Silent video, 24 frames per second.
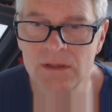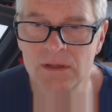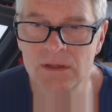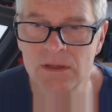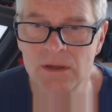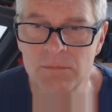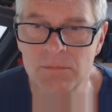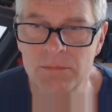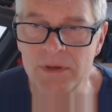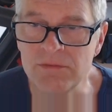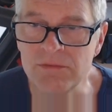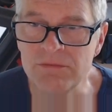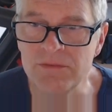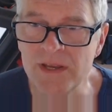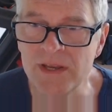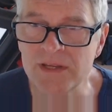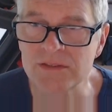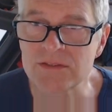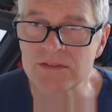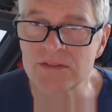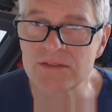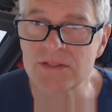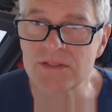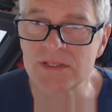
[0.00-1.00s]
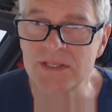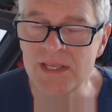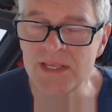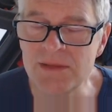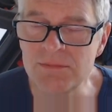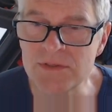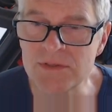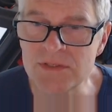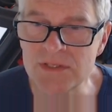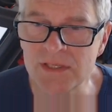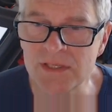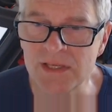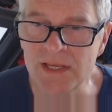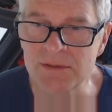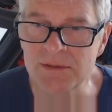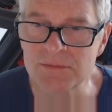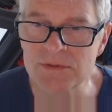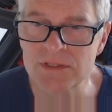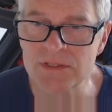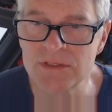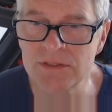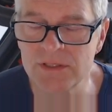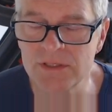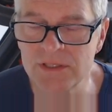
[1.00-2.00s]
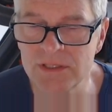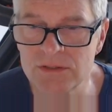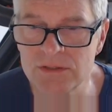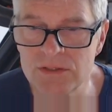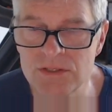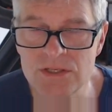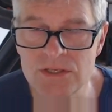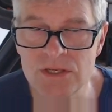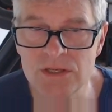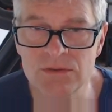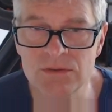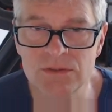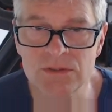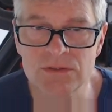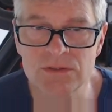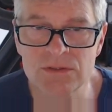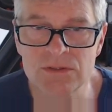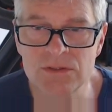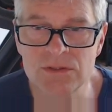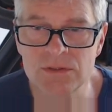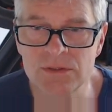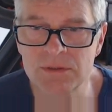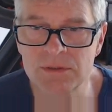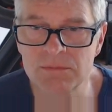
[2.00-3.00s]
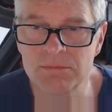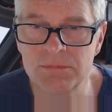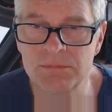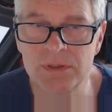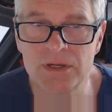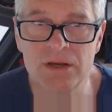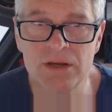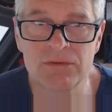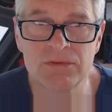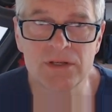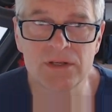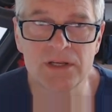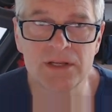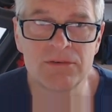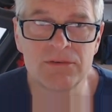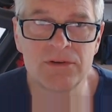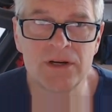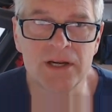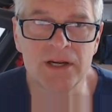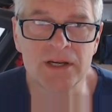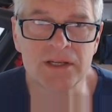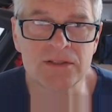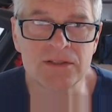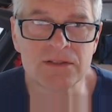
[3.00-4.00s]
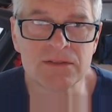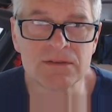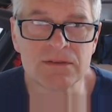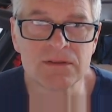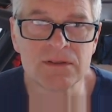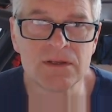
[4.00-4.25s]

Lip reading: But in fact, to keep this thing absolutely in tune and to do it perfectly right,